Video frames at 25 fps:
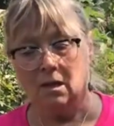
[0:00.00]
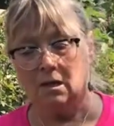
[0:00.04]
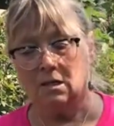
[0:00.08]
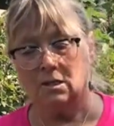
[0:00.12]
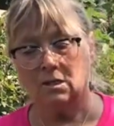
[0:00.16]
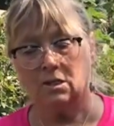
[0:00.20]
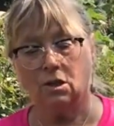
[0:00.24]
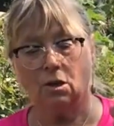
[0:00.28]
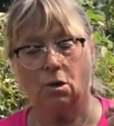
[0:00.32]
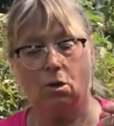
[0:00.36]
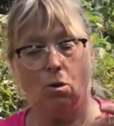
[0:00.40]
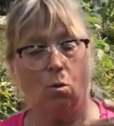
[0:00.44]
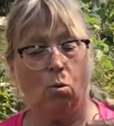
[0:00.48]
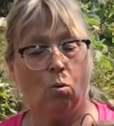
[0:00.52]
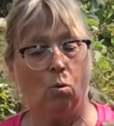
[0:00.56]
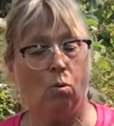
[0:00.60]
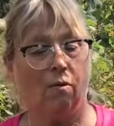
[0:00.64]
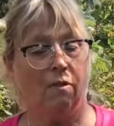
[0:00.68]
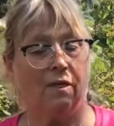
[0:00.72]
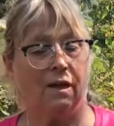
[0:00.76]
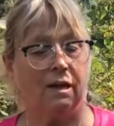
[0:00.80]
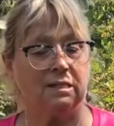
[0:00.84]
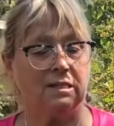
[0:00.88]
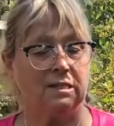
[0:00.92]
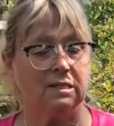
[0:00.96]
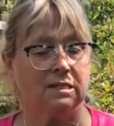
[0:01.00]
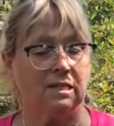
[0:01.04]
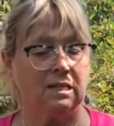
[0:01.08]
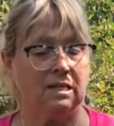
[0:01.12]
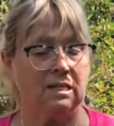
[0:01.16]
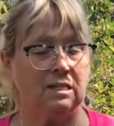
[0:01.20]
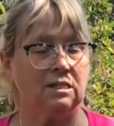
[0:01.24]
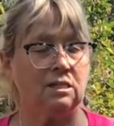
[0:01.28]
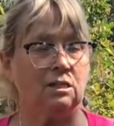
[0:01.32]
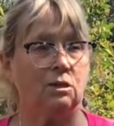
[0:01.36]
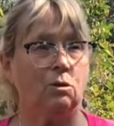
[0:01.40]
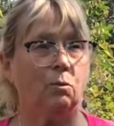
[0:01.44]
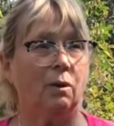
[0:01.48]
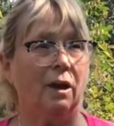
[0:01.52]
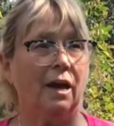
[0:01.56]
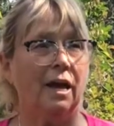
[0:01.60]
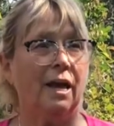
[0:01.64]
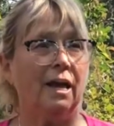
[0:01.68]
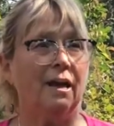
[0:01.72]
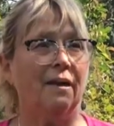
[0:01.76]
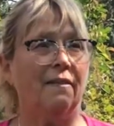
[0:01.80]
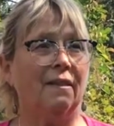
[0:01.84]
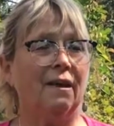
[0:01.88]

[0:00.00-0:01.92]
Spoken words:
So that's an easy way,